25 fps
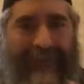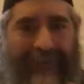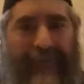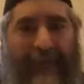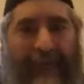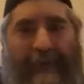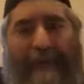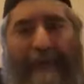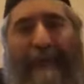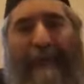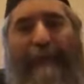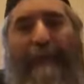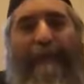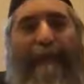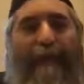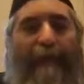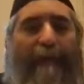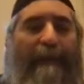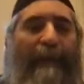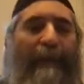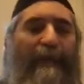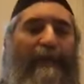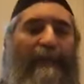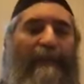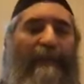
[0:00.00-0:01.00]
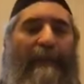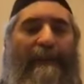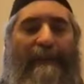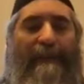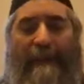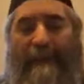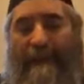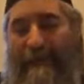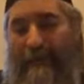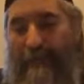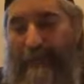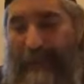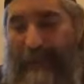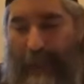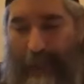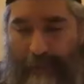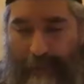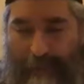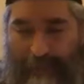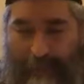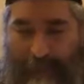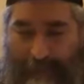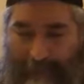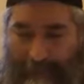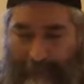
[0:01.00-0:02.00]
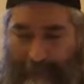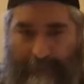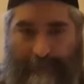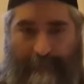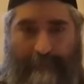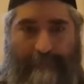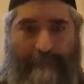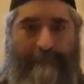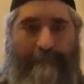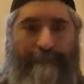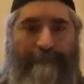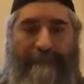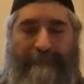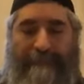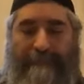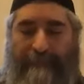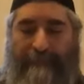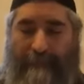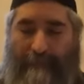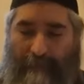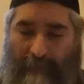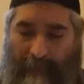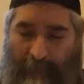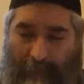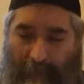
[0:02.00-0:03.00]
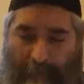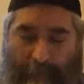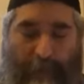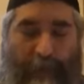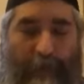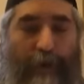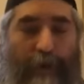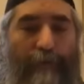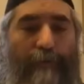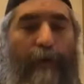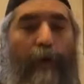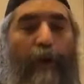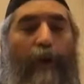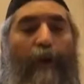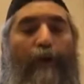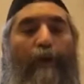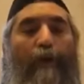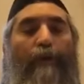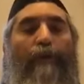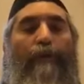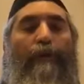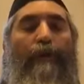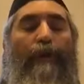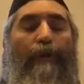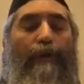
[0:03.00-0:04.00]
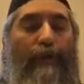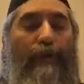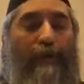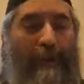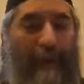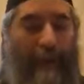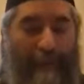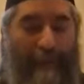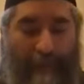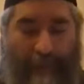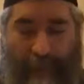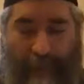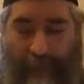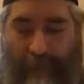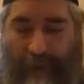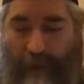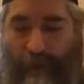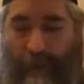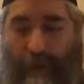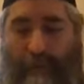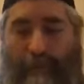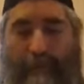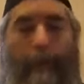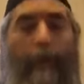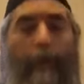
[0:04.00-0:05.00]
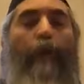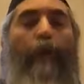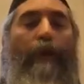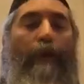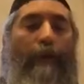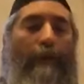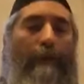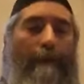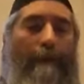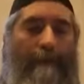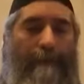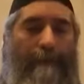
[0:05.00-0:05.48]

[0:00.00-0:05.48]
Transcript: down the information that needs to be analyzed. First of all, the definition of kol.